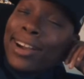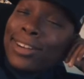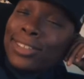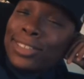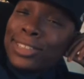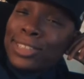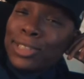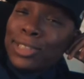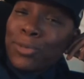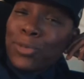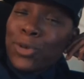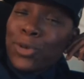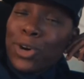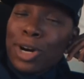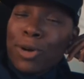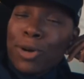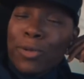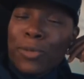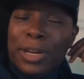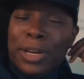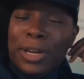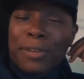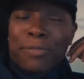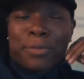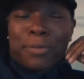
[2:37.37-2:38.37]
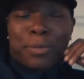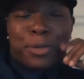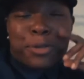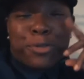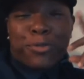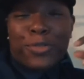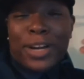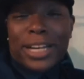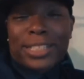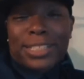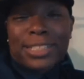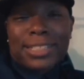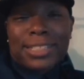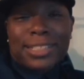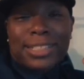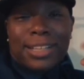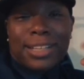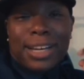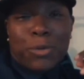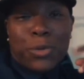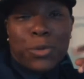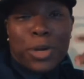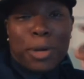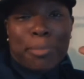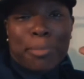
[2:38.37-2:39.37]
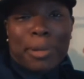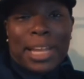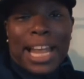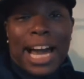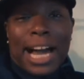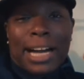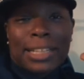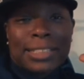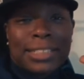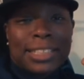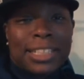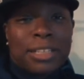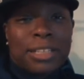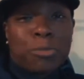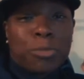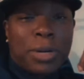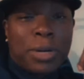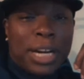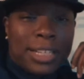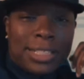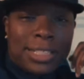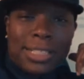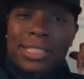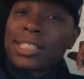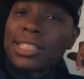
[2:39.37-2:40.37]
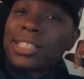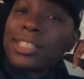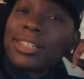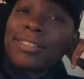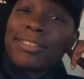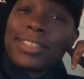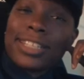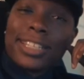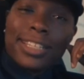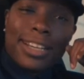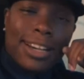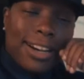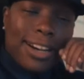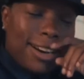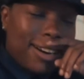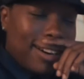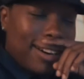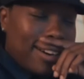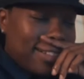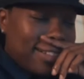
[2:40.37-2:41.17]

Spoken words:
to walk away from the register, we're blocked in by the security guard.